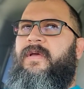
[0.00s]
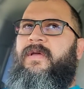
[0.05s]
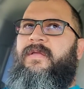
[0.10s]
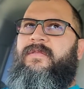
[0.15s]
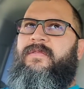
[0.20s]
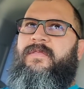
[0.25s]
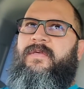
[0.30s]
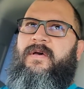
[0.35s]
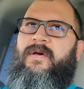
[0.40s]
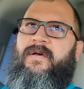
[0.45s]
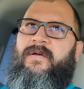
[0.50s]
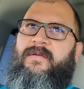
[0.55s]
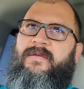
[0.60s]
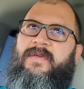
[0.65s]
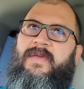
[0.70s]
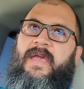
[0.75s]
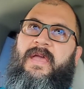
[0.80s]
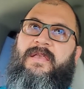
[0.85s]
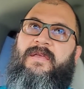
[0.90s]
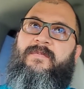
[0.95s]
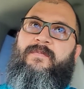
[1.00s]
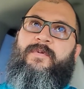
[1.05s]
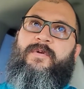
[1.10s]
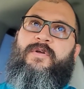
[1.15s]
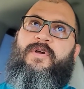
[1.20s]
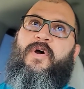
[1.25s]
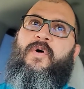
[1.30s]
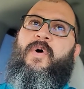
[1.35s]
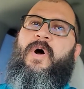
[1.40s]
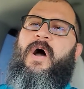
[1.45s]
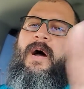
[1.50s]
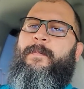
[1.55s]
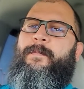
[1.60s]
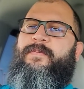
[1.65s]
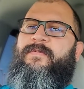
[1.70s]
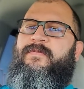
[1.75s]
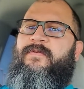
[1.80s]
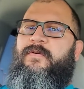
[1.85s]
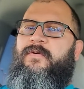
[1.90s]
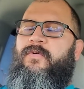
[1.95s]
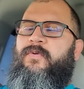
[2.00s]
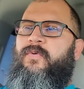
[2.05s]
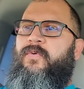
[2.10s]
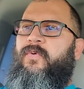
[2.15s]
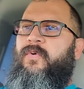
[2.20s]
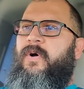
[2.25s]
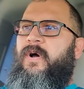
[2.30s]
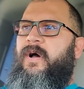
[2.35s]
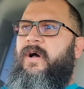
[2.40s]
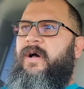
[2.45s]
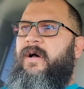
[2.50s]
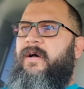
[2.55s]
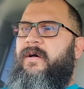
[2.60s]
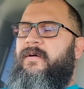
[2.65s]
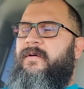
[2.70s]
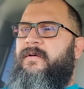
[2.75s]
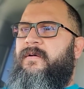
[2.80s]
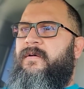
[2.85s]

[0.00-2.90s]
the canyon would go up to,